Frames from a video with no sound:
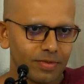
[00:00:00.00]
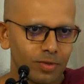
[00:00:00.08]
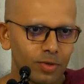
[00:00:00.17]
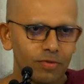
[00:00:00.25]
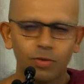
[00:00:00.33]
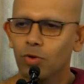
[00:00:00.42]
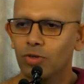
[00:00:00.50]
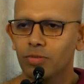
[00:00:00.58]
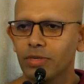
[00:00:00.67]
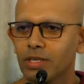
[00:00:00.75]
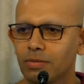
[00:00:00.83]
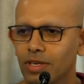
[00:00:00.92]
So if you want
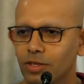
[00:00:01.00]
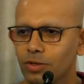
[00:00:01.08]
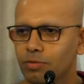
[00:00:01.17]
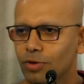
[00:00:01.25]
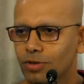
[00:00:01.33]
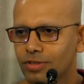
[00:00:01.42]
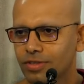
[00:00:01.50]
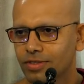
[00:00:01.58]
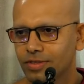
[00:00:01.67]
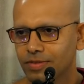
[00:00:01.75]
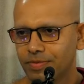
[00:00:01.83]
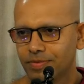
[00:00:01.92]
to be in my good
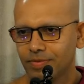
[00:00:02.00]
books,